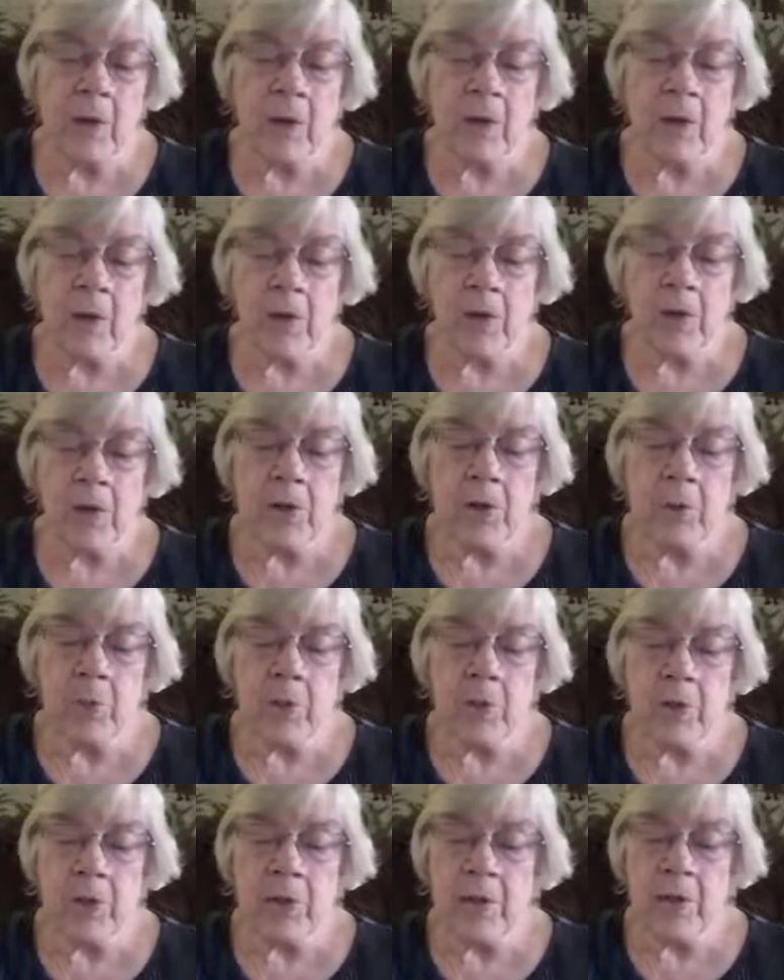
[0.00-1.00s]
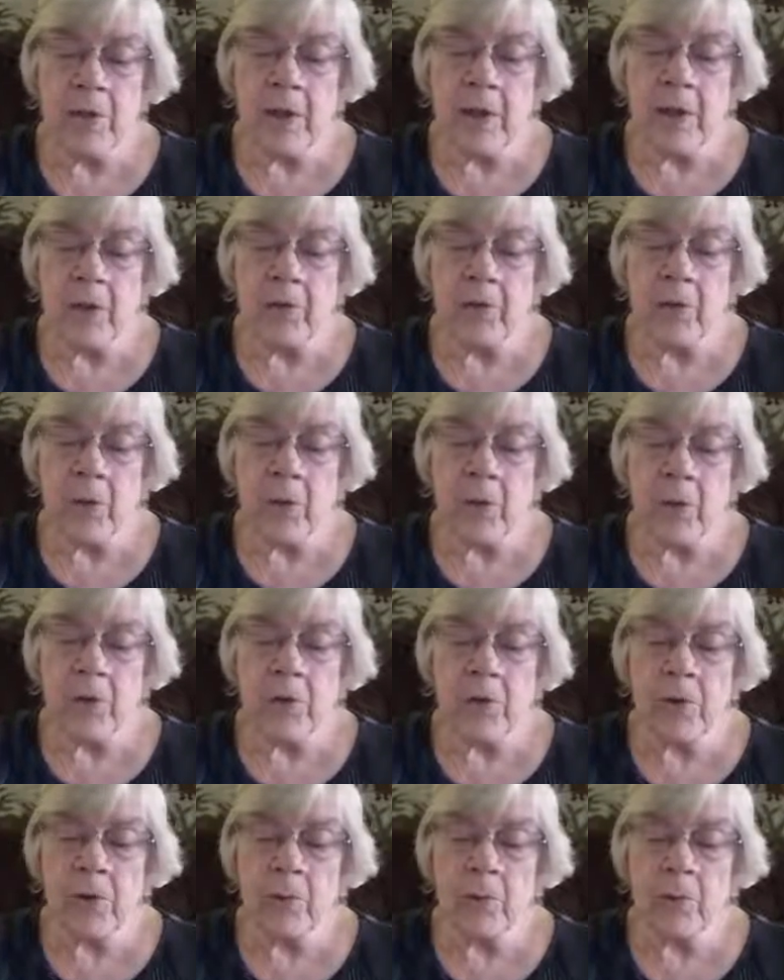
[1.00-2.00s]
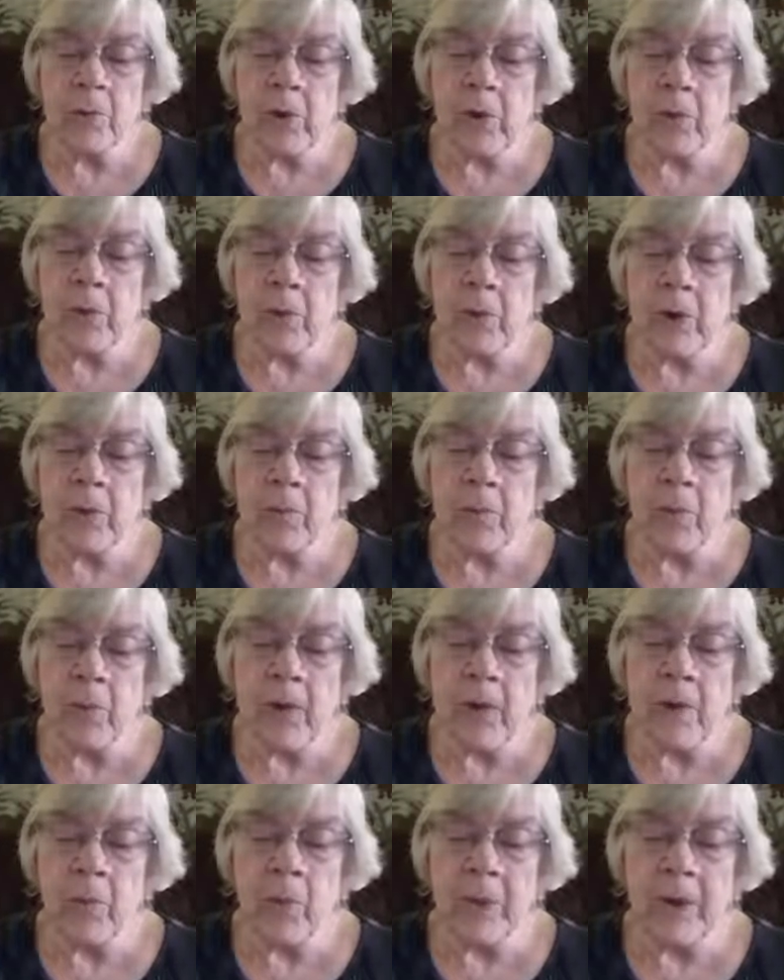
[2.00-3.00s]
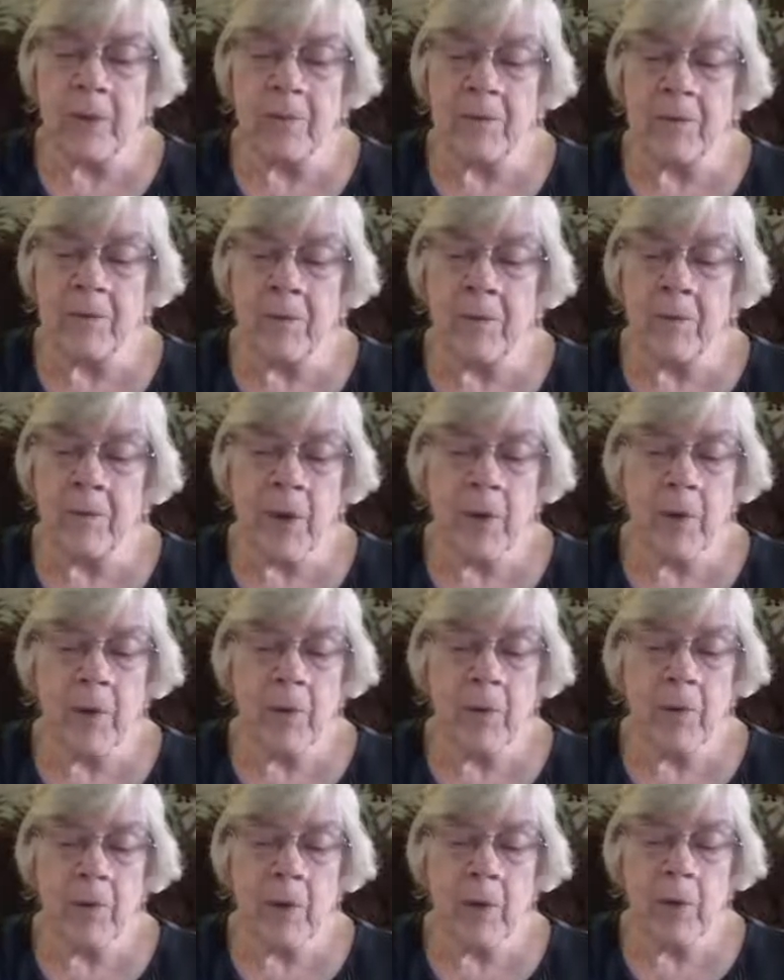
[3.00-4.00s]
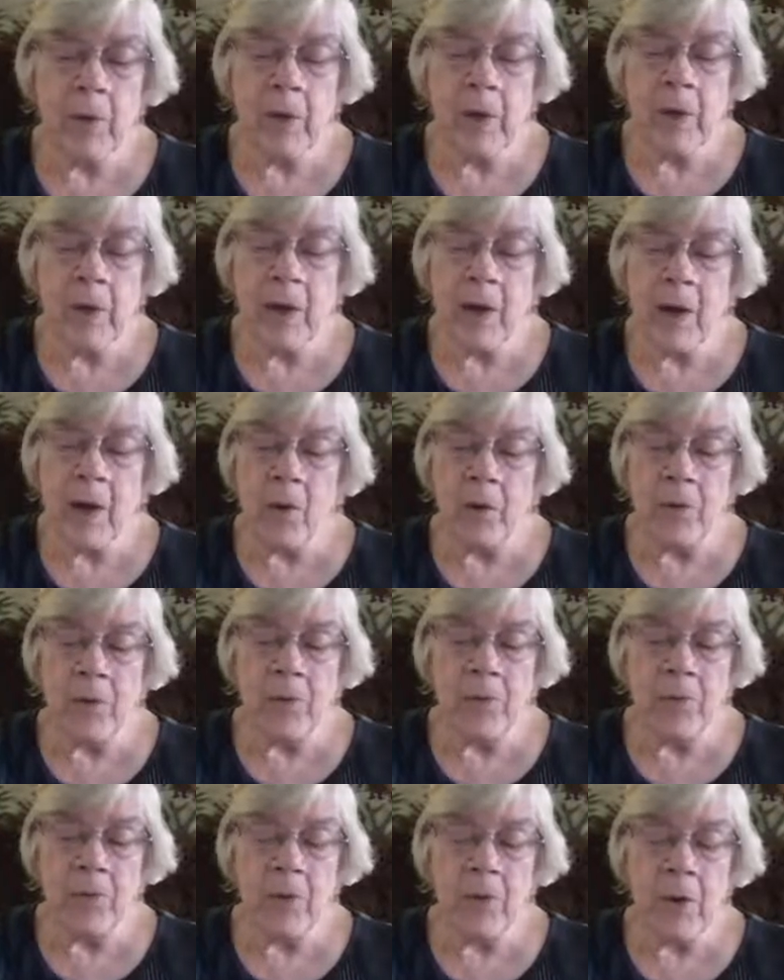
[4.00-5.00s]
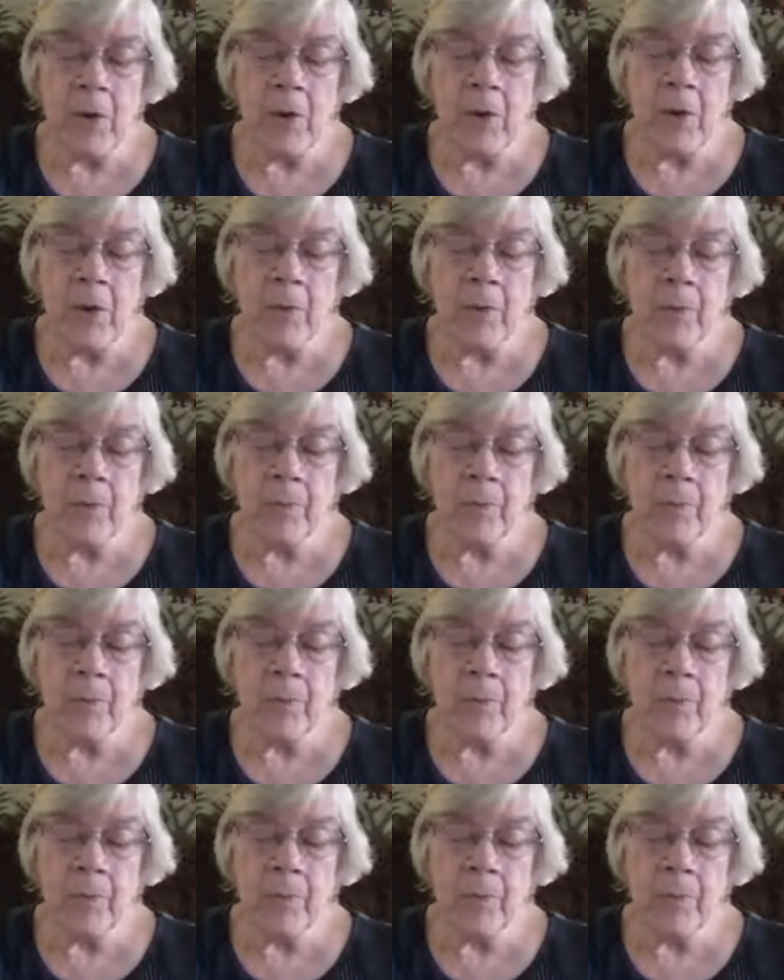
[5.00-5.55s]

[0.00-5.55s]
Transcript: touched him with his electrodes, recording brain waves, recording hours of audio.